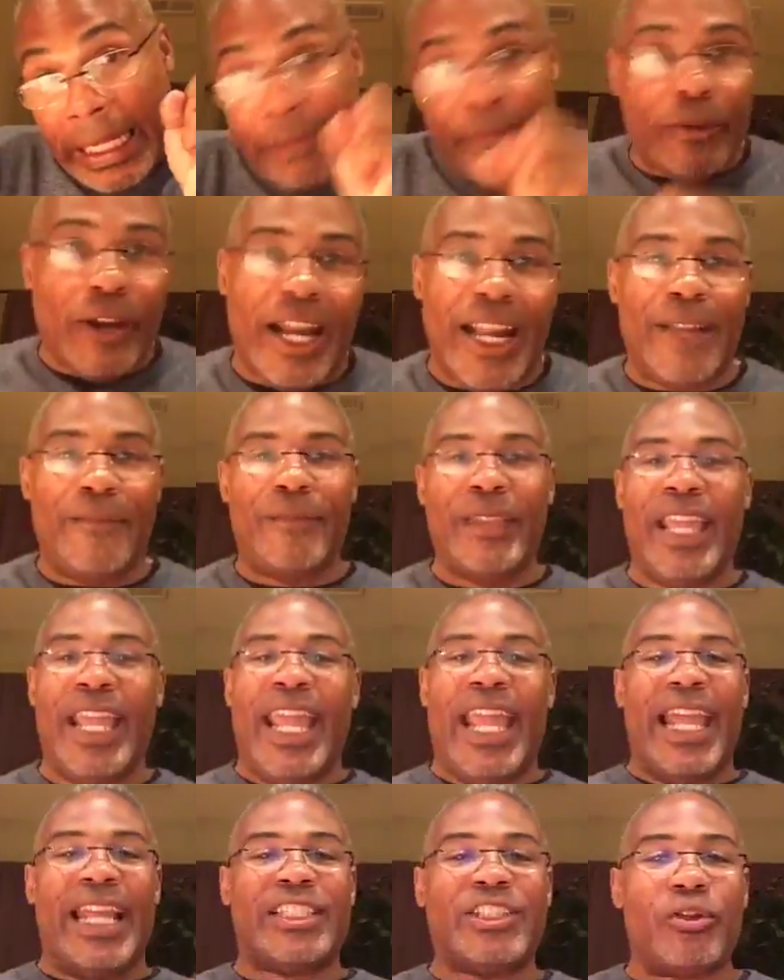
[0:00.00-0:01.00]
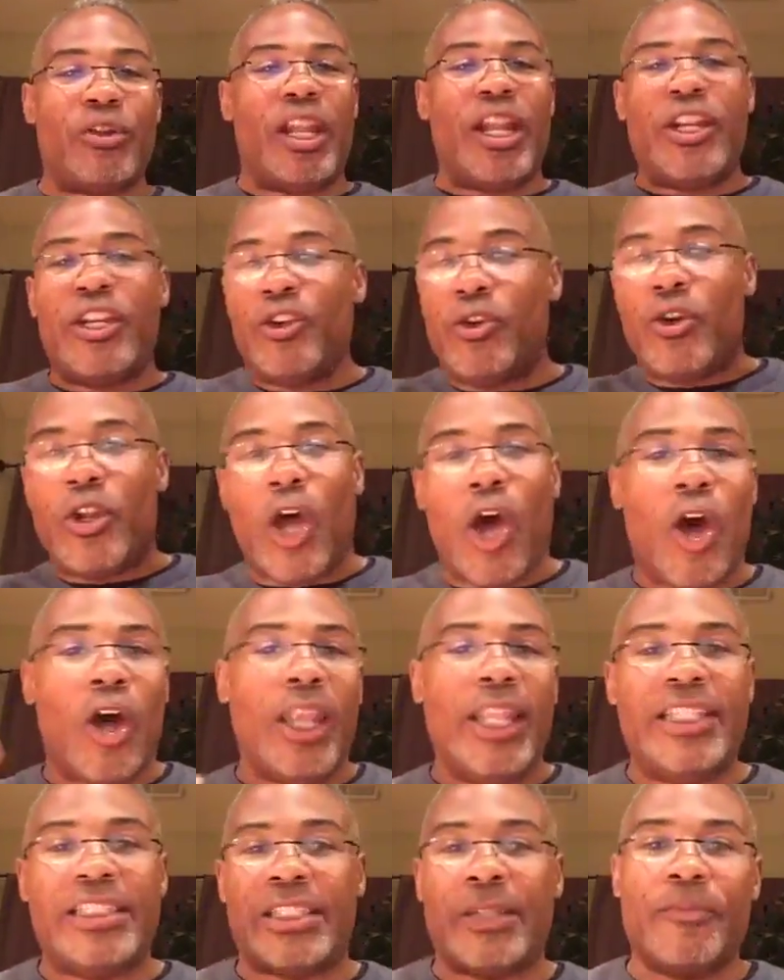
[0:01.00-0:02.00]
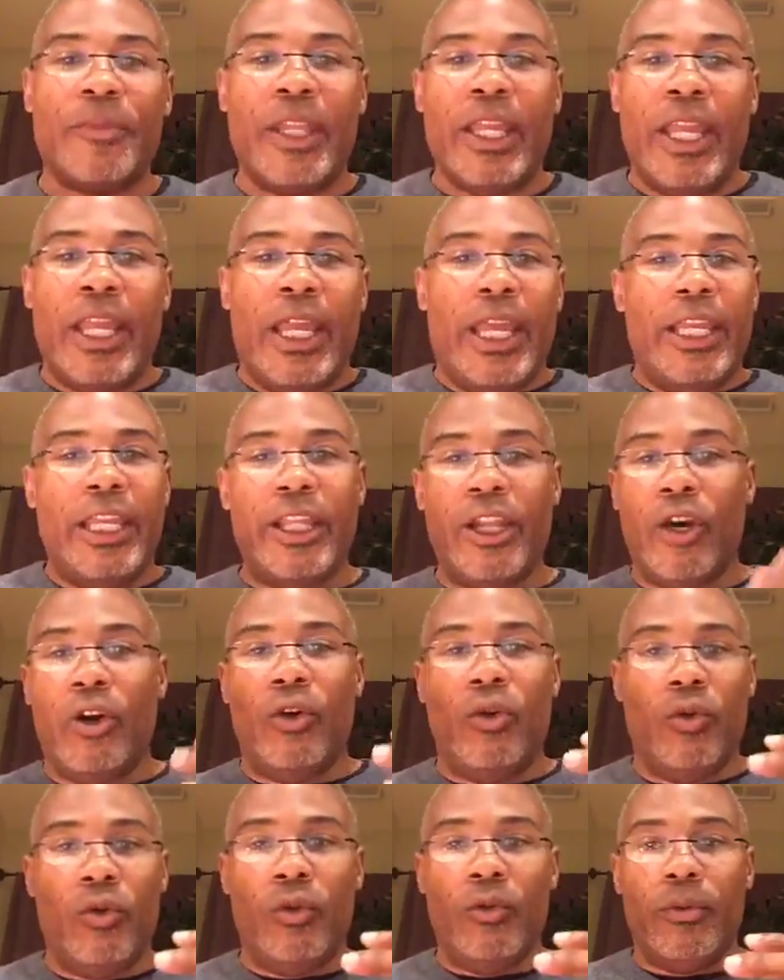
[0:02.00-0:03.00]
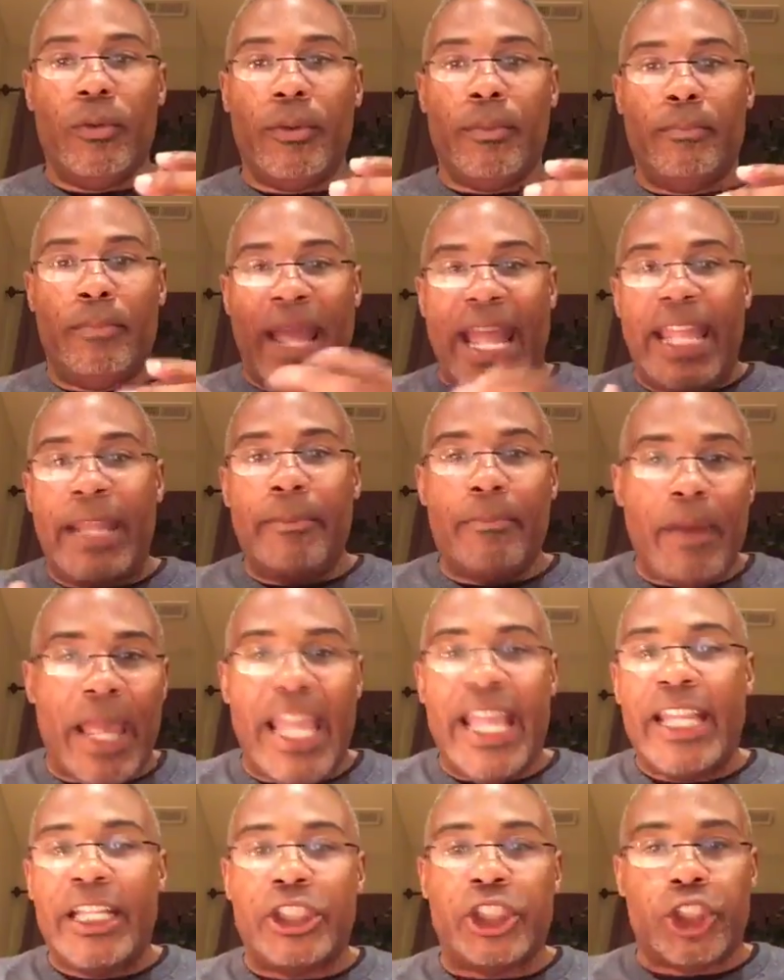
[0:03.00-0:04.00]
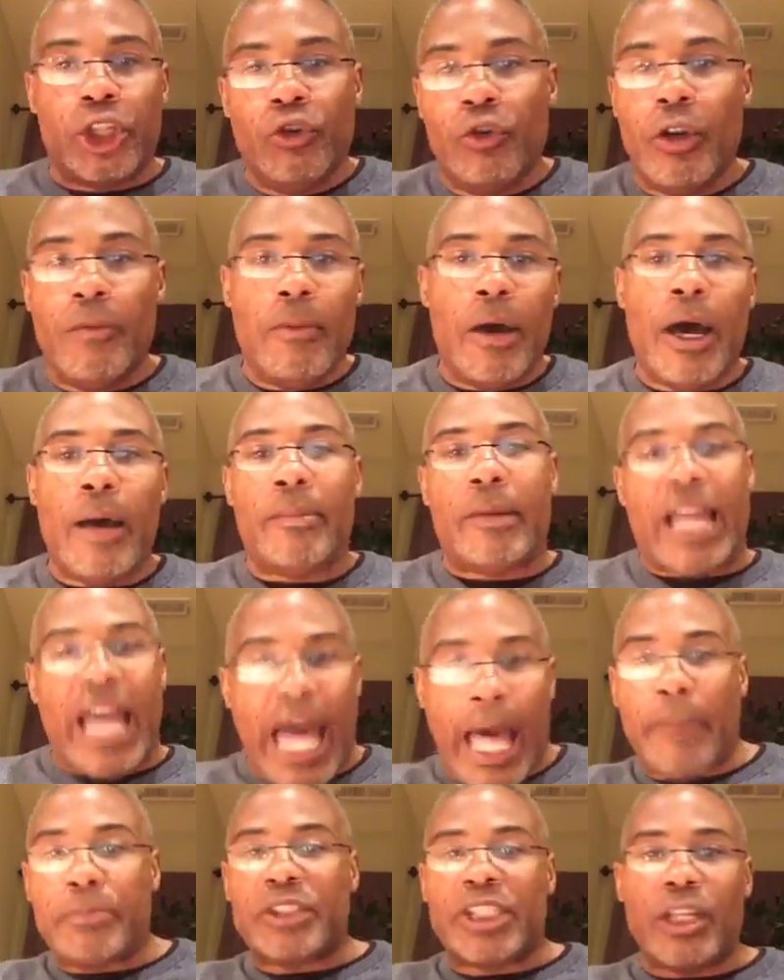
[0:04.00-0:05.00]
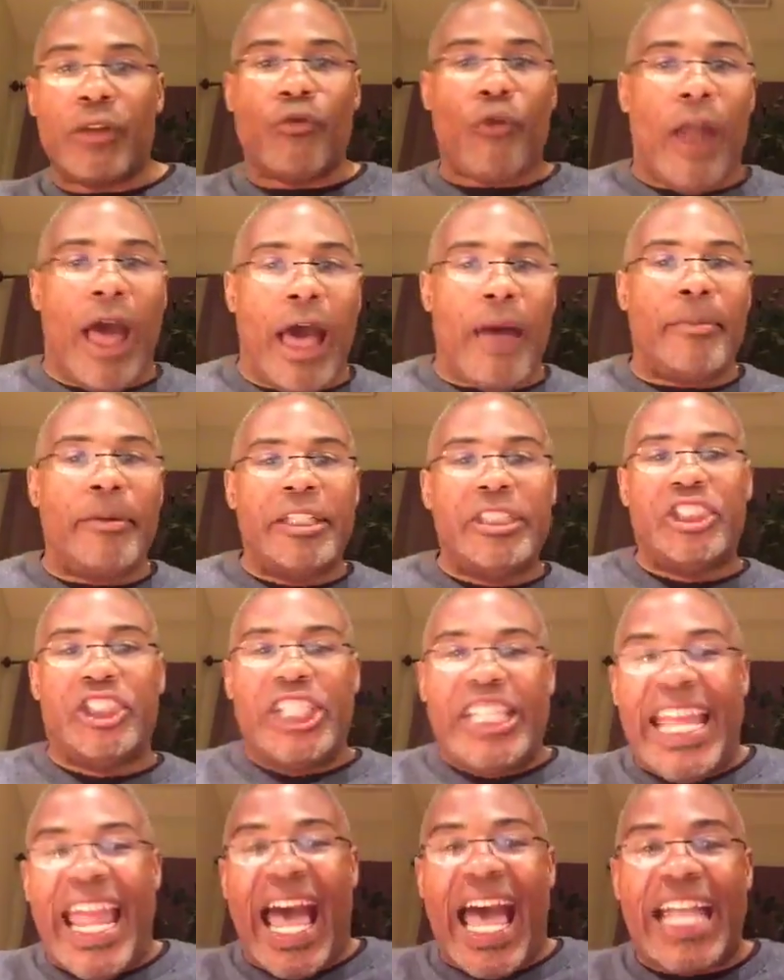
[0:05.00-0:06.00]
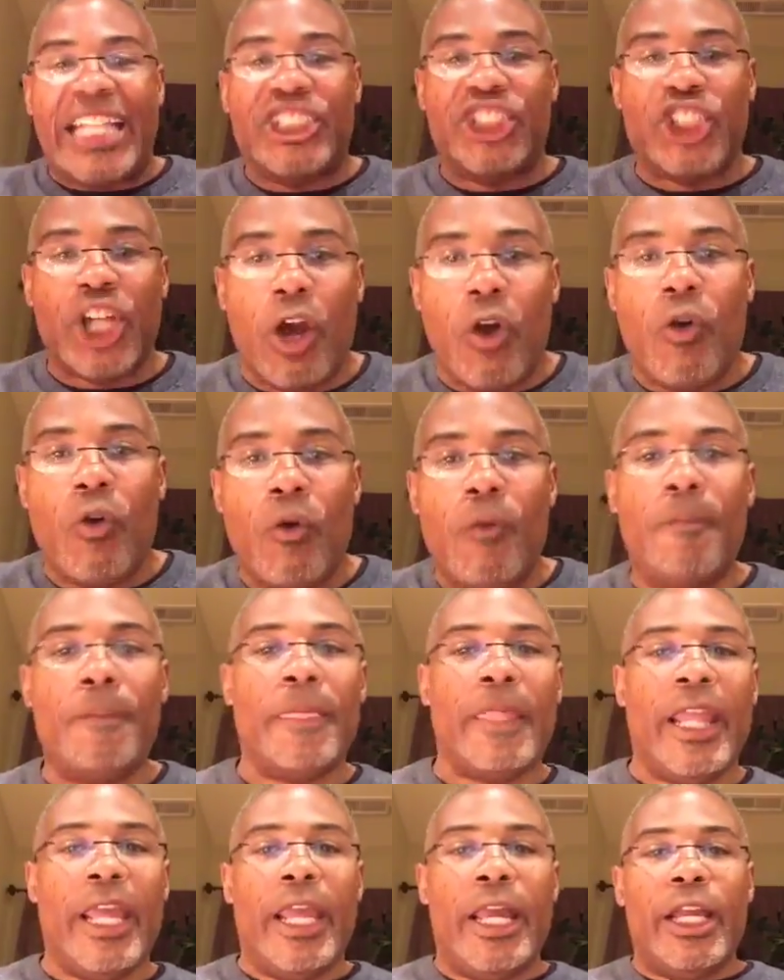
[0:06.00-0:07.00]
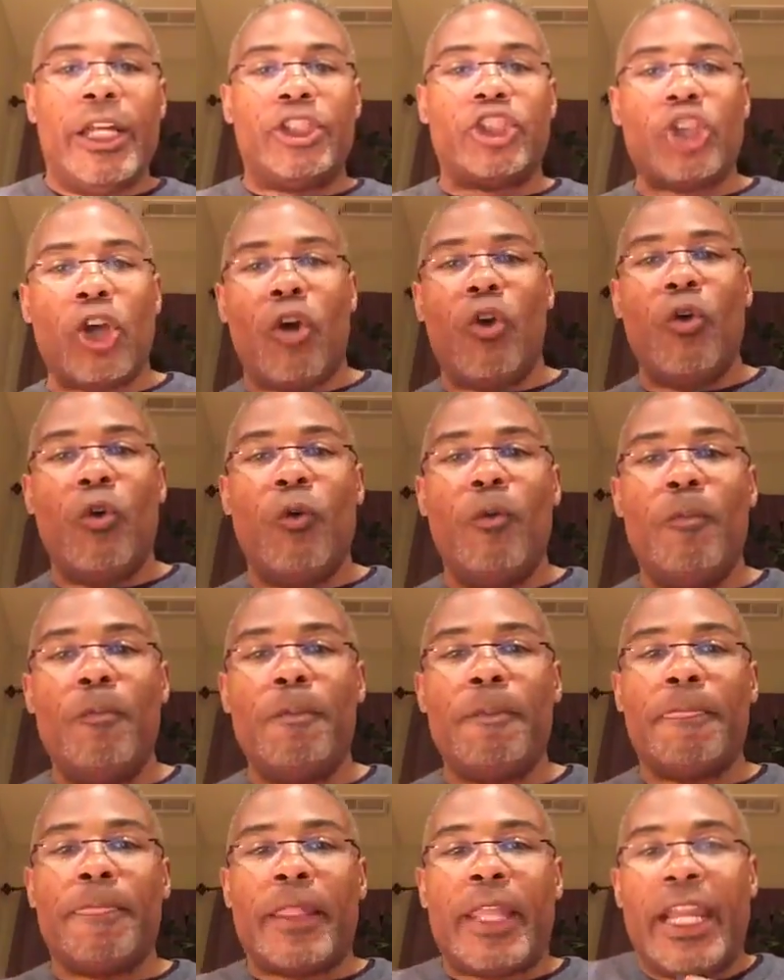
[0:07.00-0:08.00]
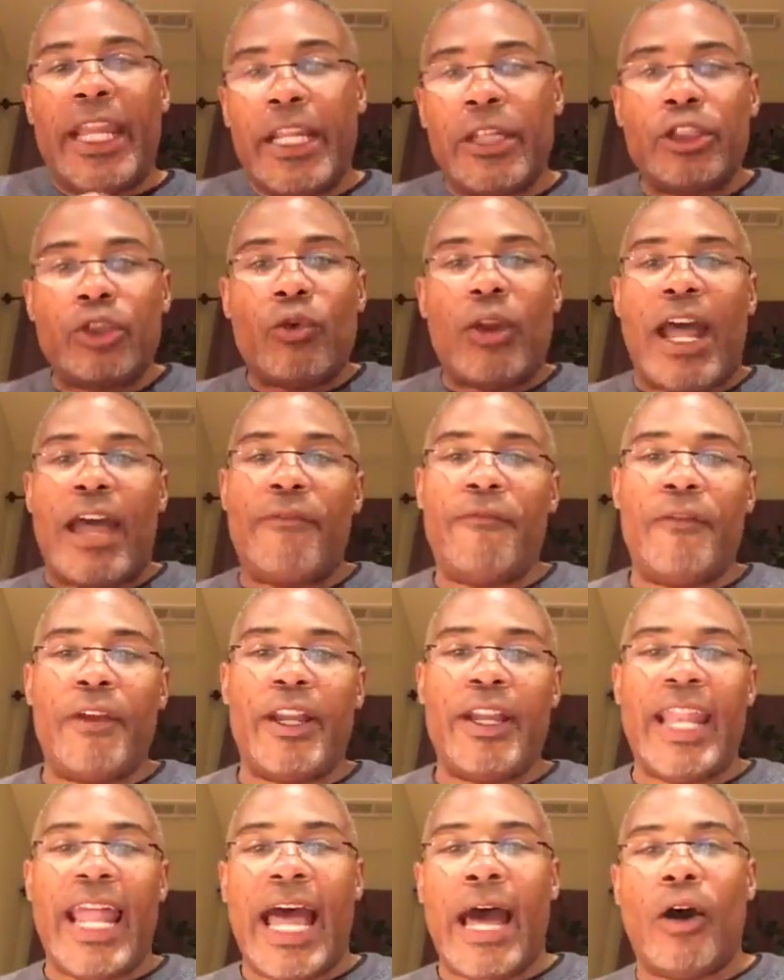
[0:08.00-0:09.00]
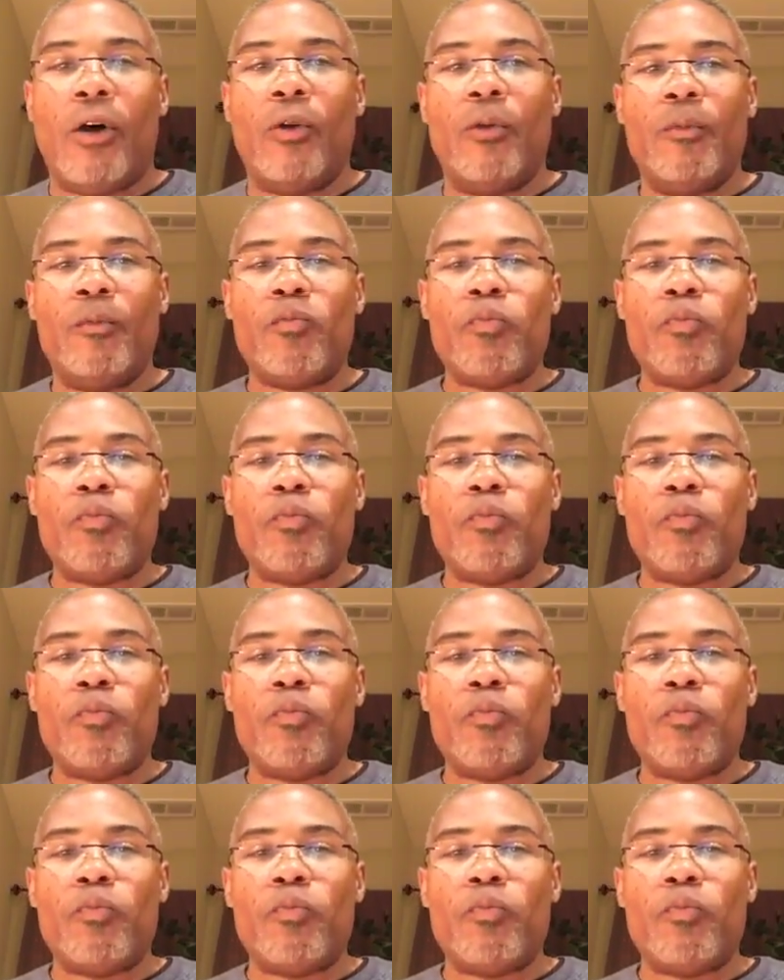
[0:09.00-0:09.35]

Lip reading: Right. And so they're doing all this, you know, bang, bang, shoot 'em up, cops and robbing, G.I. Joe. So here's what I figured out.